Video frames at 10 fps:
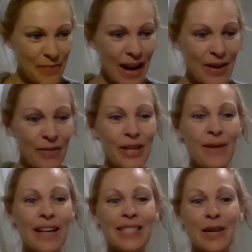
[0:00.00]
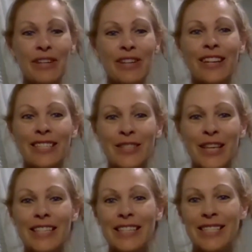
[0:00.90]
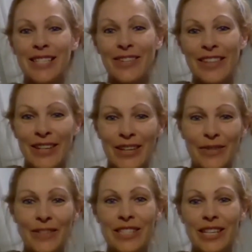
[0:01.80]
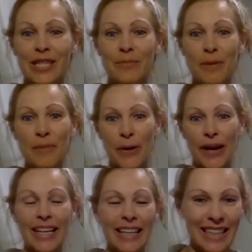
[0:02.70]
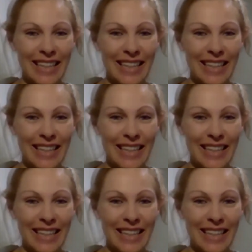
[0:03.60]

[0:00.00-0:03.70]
of my celebrity crushes I did share with her. It was Jason Momoa.